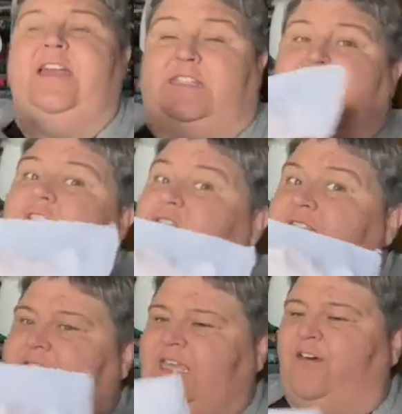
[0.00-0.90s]
It's still
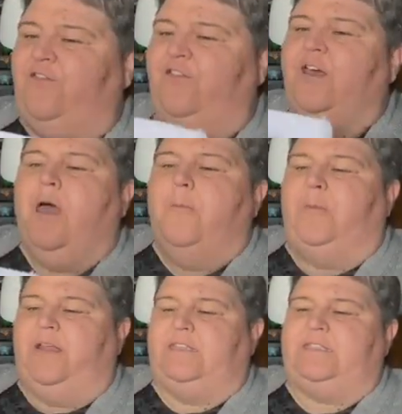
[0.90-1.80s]
stiff,
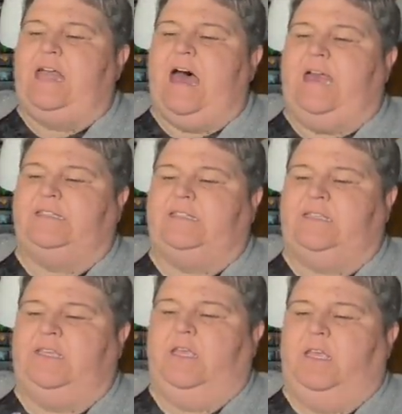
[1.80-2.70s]
but it's
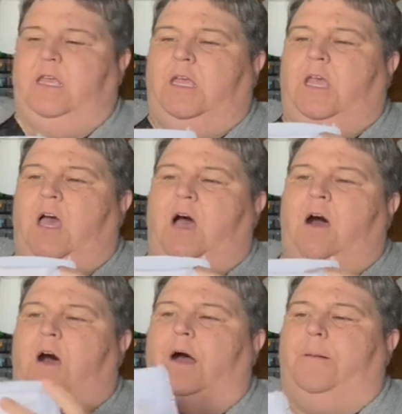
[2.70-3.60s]
not,
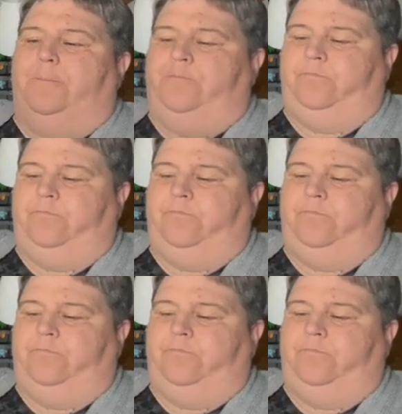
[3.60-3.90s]
the